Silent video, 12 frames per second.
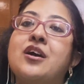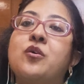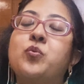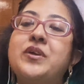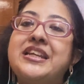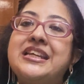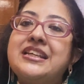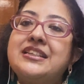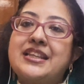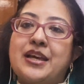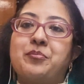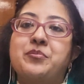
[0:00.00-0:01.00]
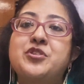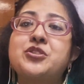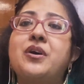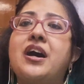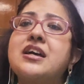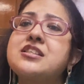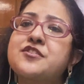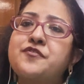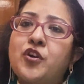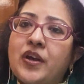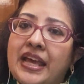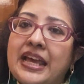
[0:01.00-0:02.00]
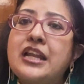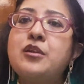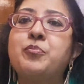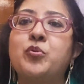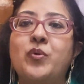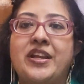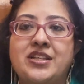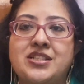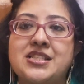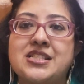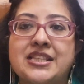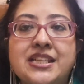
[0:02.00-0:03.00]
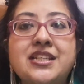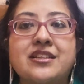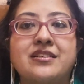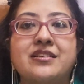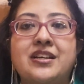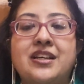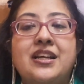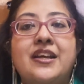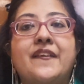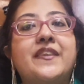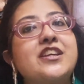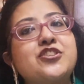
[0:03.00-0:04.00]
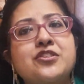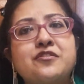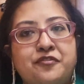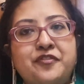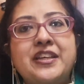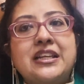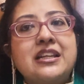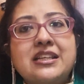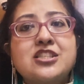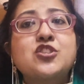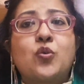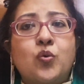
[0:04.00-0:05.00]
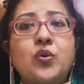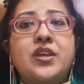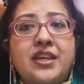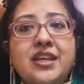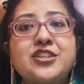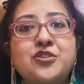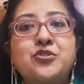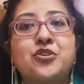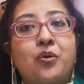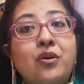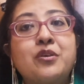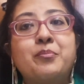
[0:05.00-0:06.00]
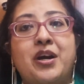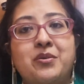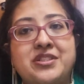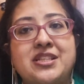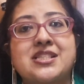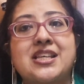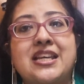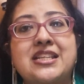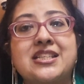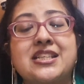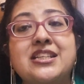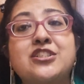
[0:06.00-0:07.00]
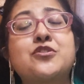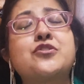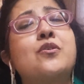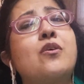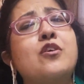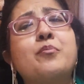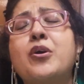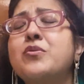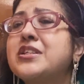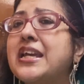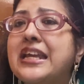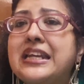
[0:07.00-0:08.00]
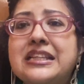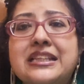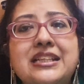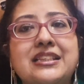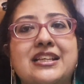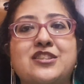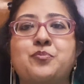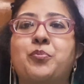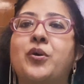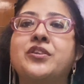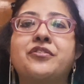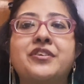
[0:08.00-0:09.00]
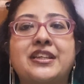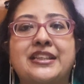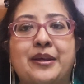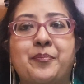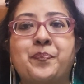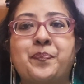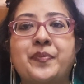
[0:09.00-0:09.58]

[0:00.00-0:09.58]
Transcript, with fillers: We need them to ask for help when it is needed they should feel it's okay to talk about anxiety, to talk about anything that's bothering them.